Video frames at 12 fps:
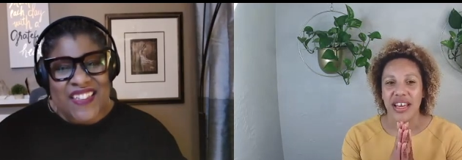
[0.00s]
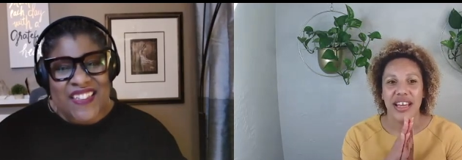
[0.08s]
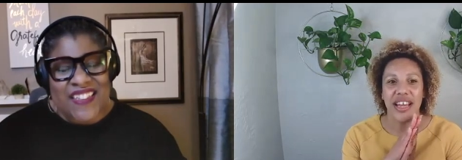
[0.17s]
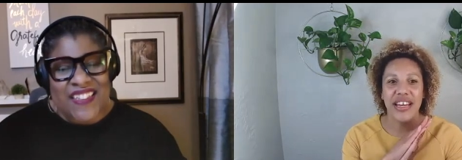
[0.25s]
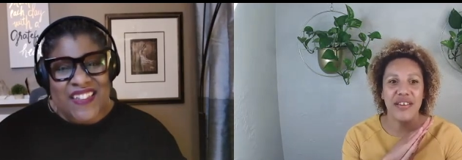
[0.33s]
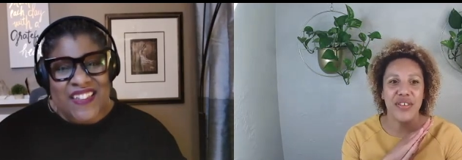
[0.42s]

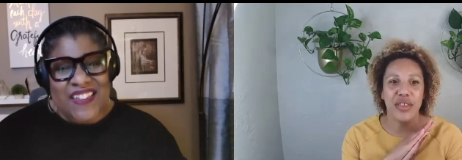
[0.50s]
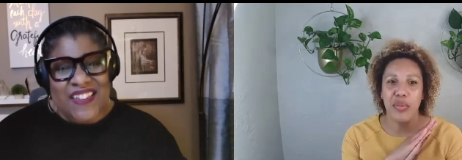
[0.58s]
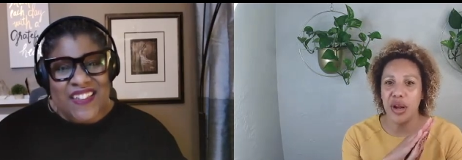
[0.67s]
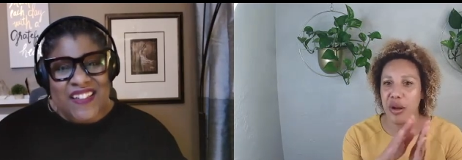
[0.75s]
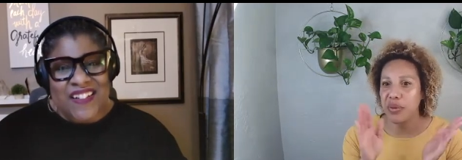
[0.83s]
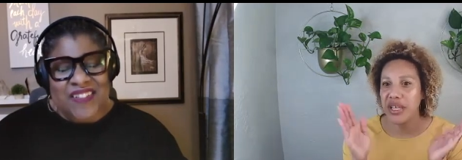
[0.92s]
Speaker 1: and even the
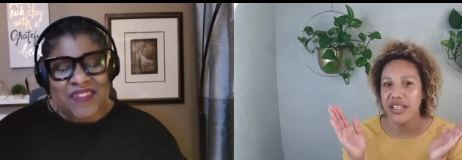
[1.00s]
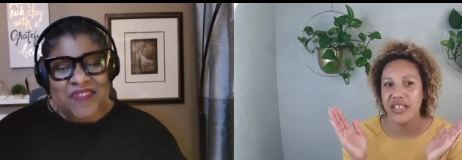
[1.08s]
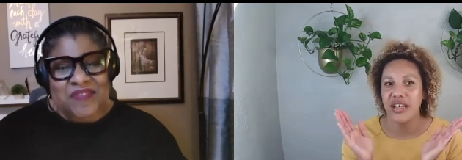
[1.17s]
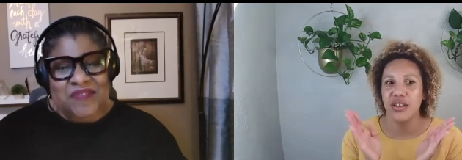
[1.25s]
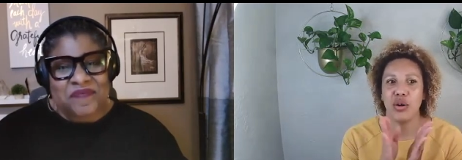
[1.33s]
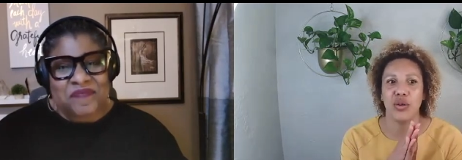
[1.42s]

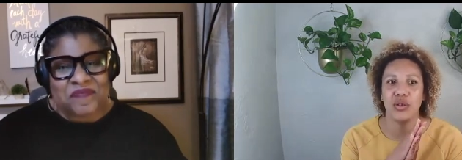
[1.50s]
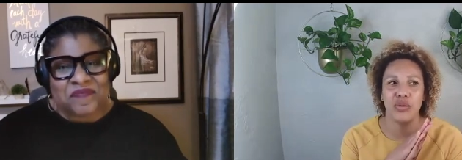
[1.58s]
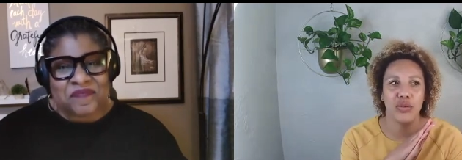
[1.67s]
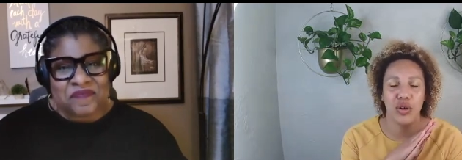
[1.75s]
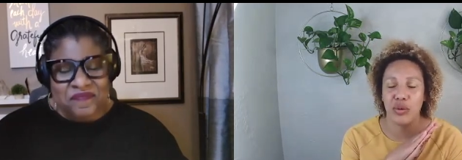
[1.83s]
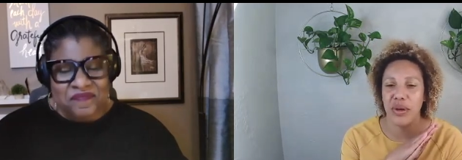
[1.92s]
paraplegic gold
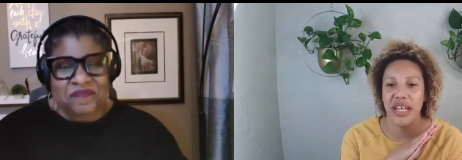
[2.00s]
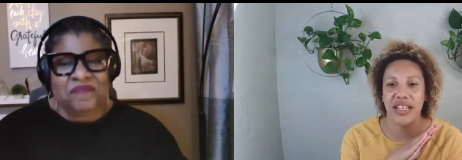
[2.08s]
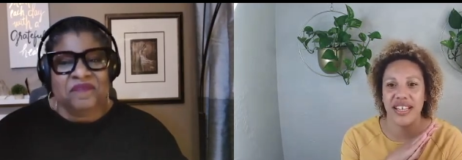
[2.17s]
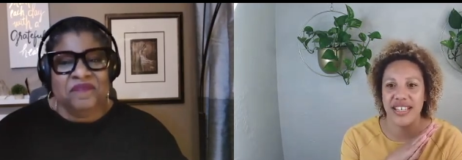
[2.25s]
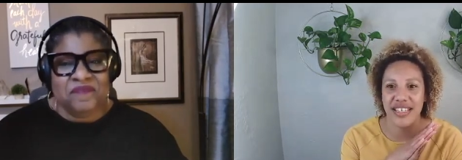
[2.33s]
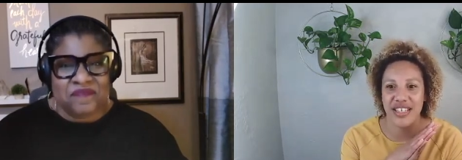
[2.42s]
gold
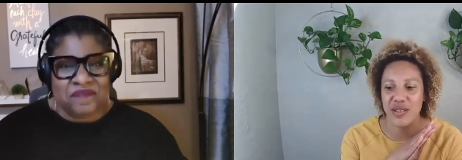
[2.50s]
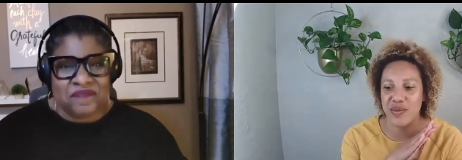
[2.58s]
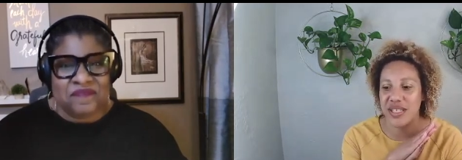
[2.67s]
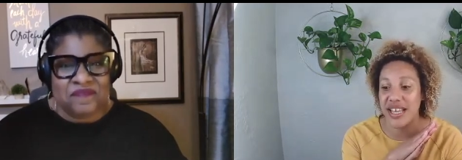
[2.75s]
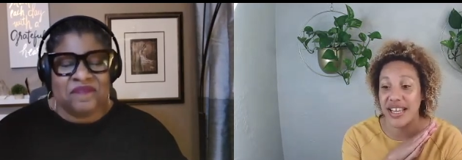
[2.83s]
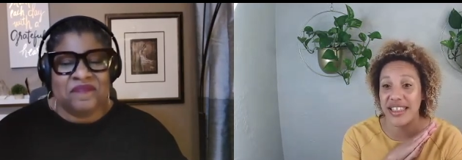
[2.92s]
medalist it just
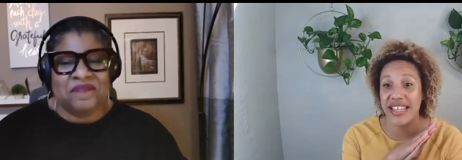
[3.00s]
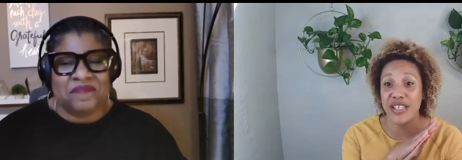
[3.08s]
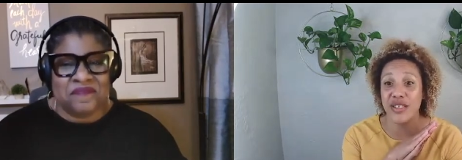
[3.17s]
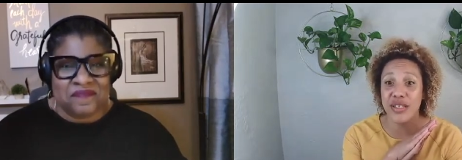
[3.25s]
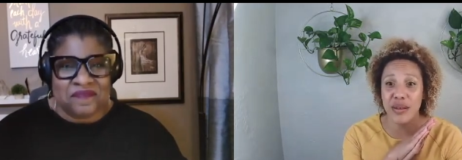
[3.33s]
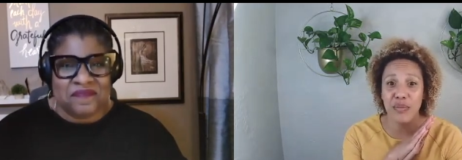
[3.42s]
was like these are
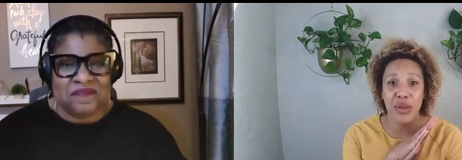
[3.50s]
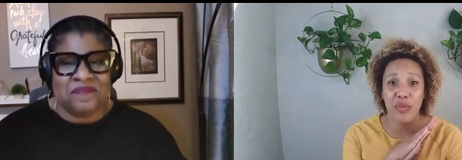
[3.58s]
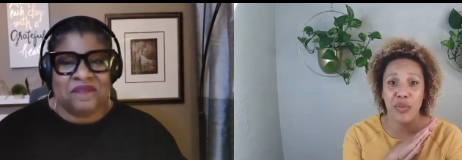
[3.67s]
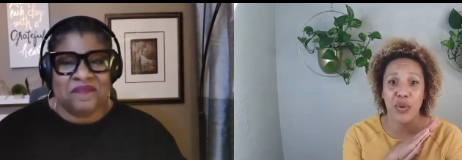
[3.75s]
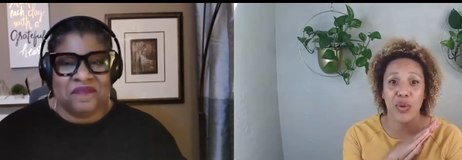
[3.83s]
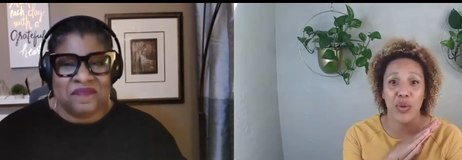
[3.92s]
some
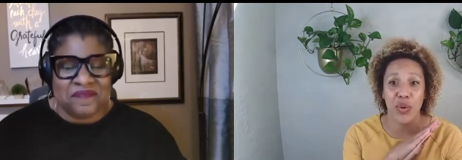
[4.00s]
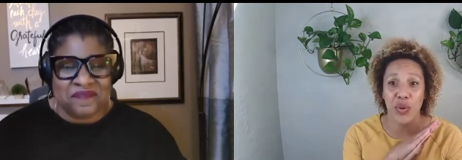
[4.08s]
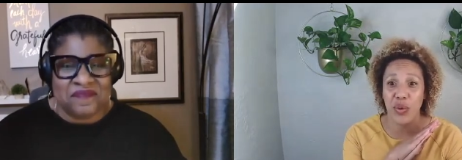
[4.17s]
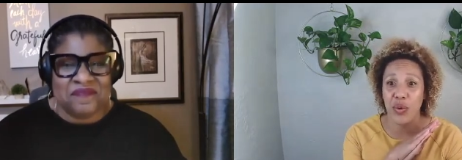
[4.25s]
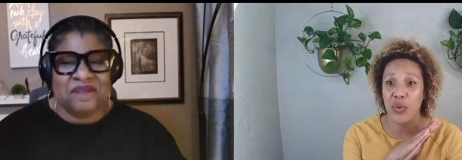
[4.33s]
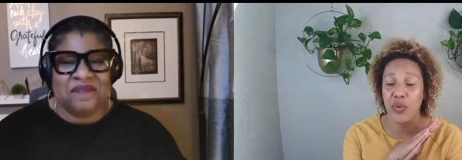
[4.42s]
people
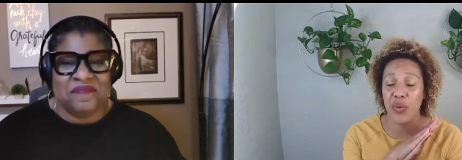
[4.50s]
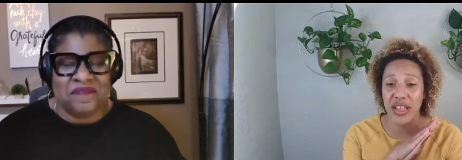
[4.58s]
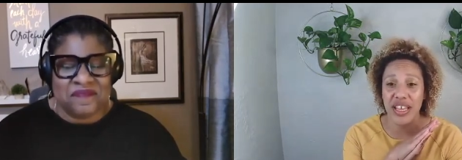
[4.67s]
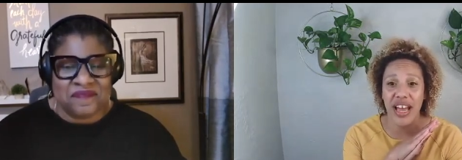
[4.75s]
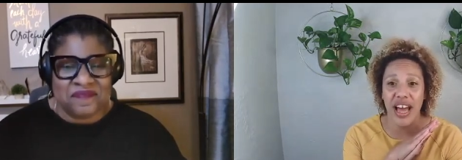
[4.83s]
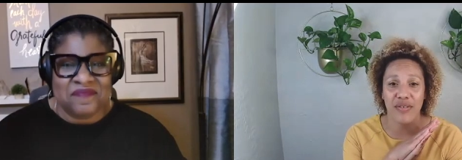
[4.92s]
who
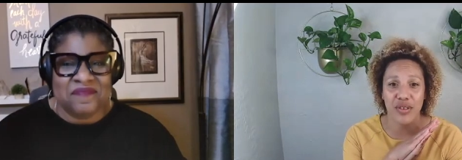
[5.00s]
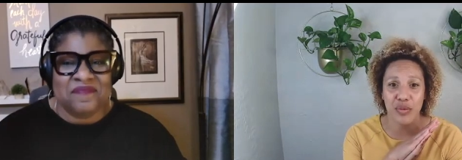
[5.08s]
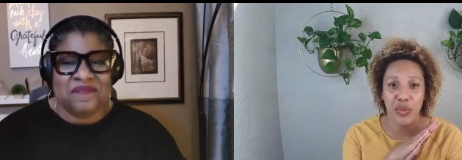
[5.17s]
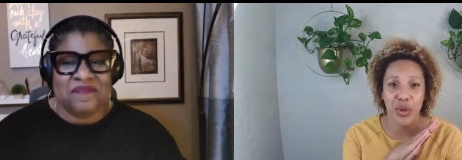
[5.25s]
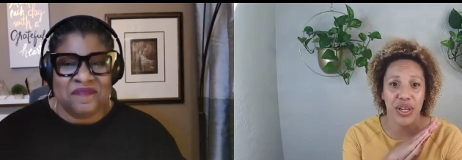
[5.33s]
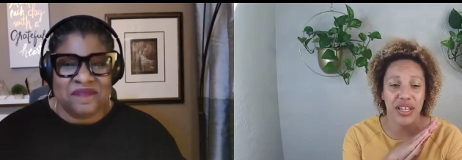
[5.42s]
really have to
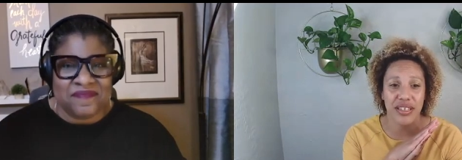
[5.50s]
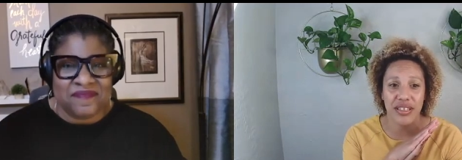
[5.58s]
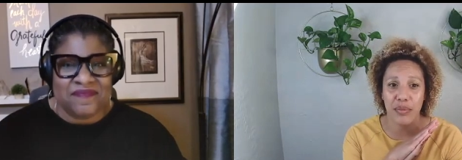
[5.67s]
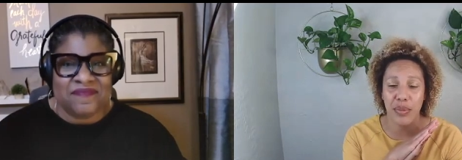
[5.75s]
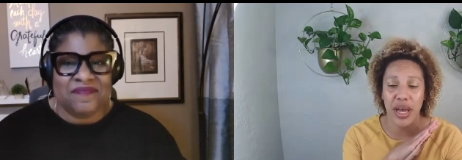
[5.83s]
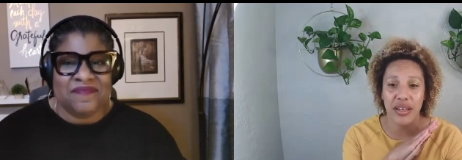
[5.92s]
put the
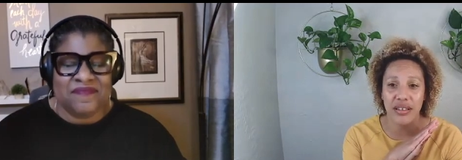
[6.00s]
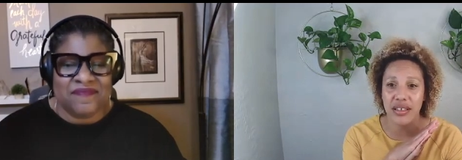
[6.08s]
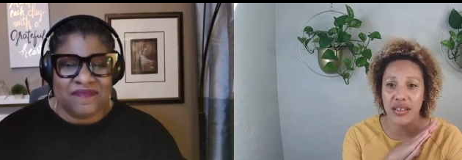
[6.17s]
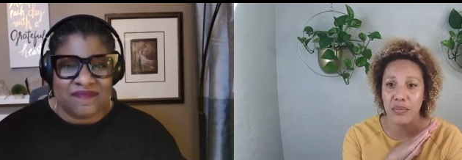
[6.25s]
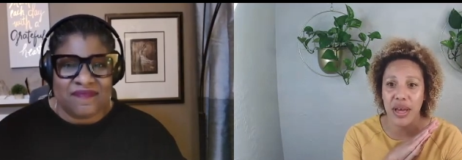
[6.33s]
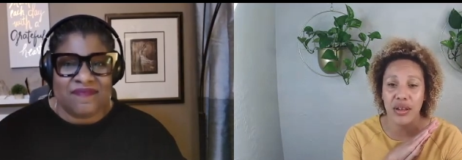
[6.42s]
pedal to
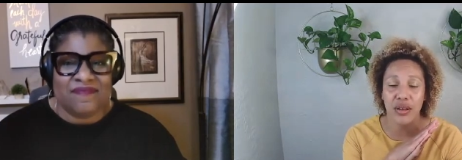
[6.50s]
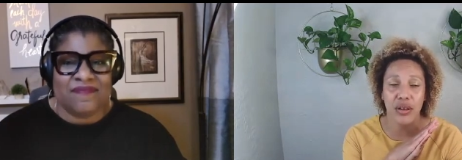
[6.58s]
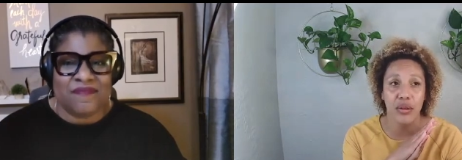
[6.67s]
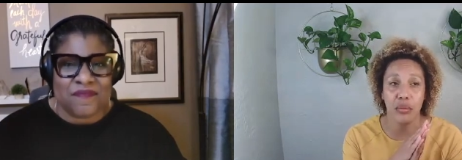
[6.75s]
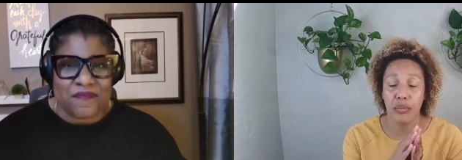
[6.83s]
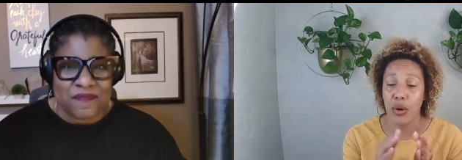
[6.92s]
the
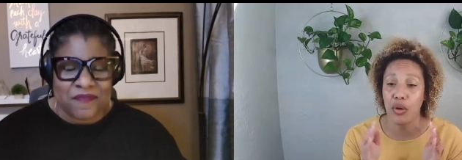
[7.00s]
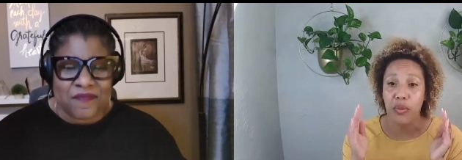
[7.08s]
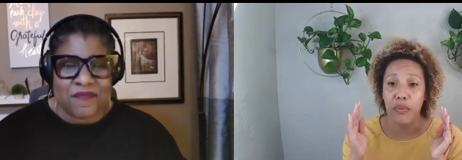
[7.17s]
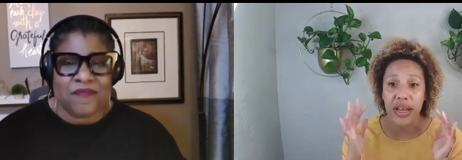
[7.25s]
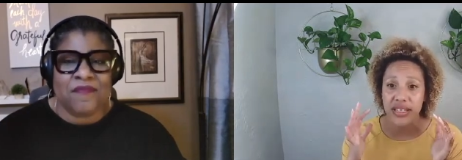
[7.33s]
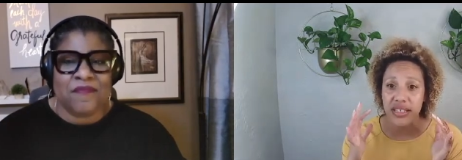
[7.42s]
metal both
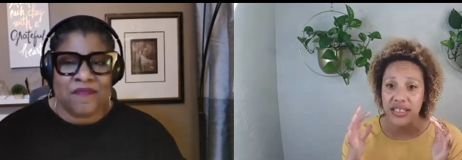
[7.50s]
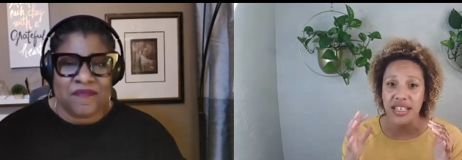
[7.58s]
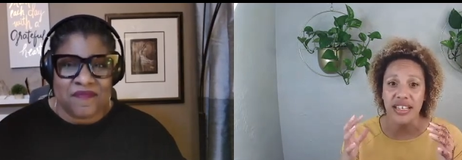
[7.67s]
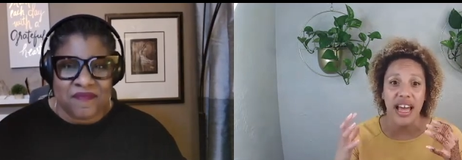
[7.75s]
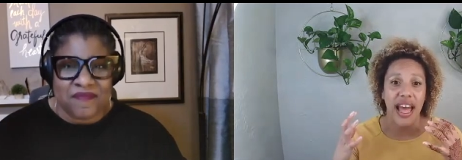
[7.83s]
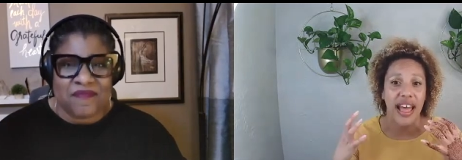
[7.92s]

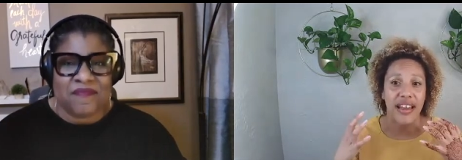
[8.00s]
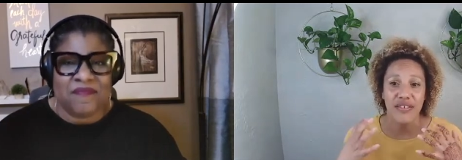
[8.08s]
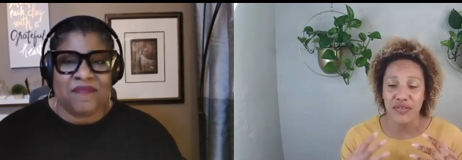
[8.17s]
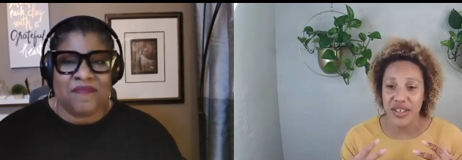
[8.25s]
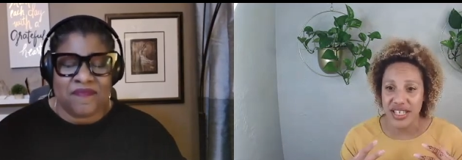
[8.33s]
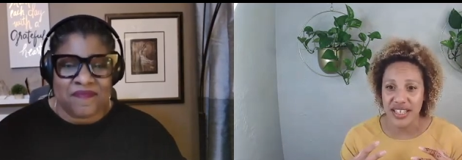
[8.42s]
mentally and
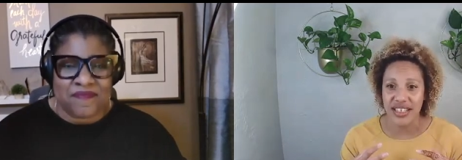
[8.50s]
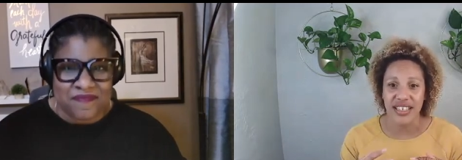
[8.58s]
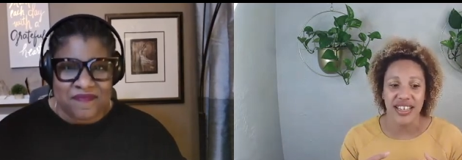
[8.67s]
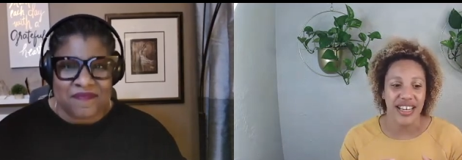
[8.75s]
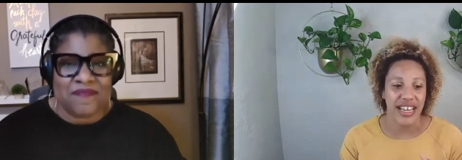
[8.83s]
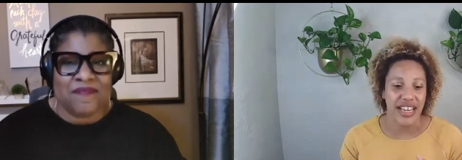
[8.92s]

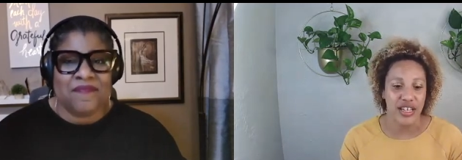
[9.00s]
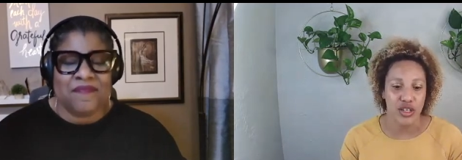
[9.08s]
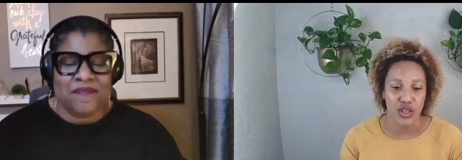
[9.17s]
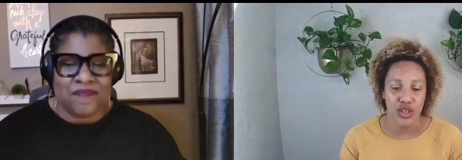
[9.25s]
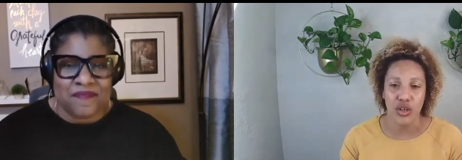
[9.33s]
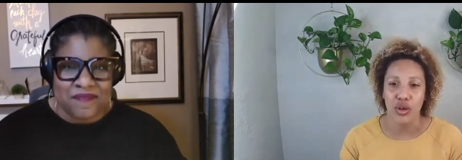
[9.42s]
physically
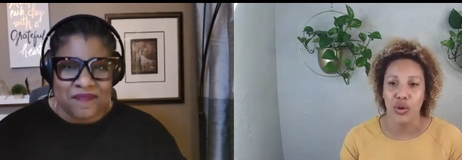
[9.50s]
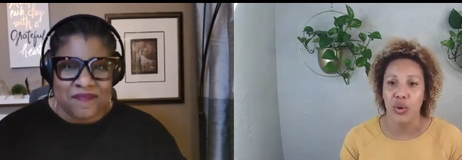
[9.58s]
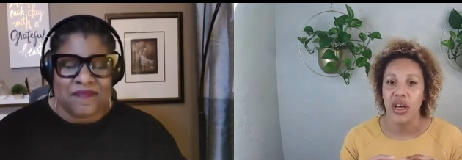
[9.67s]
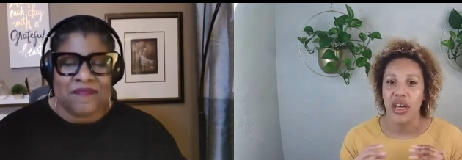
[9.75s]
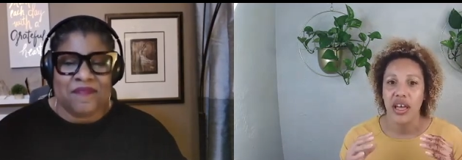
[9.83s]
into